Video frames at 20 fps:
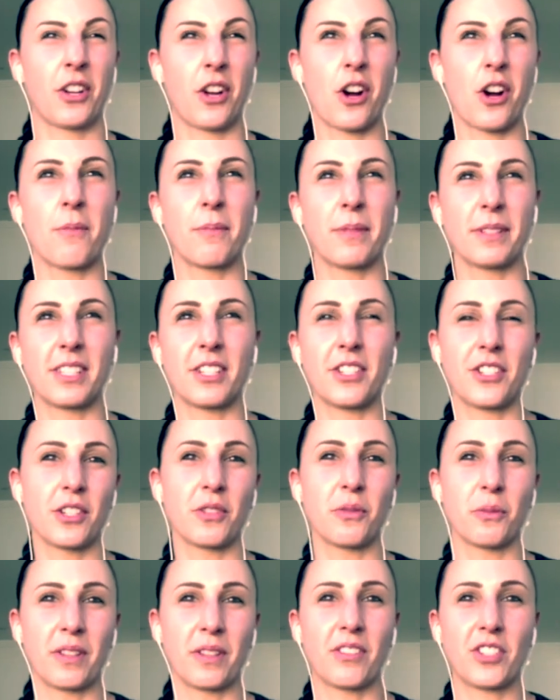competition
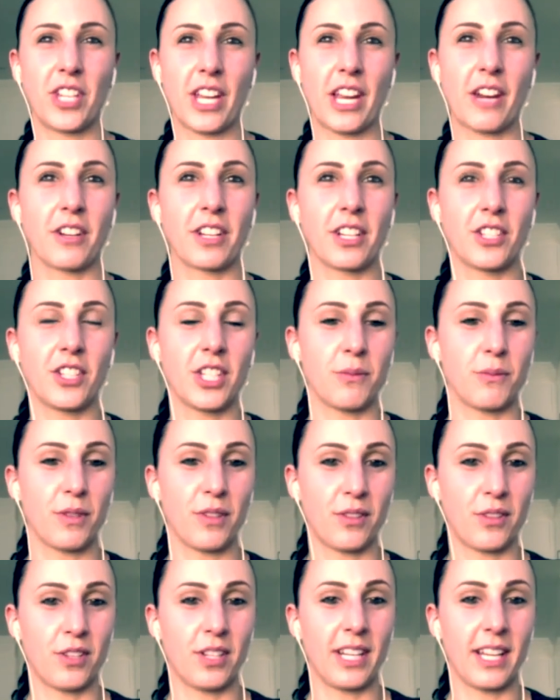with sharing a gym with
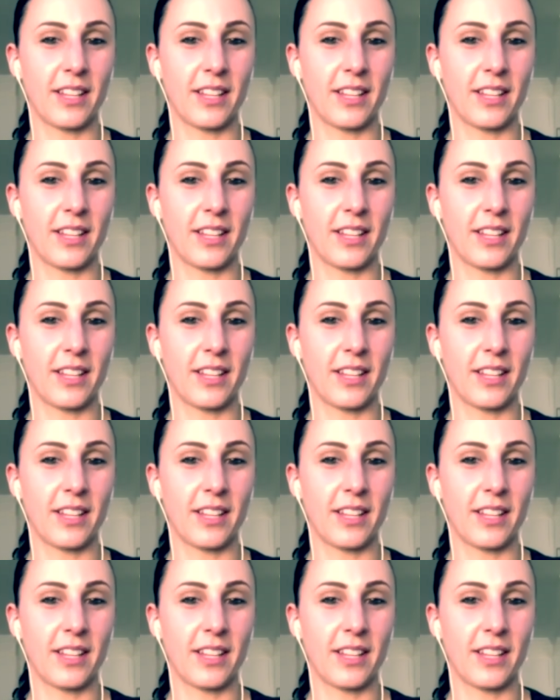30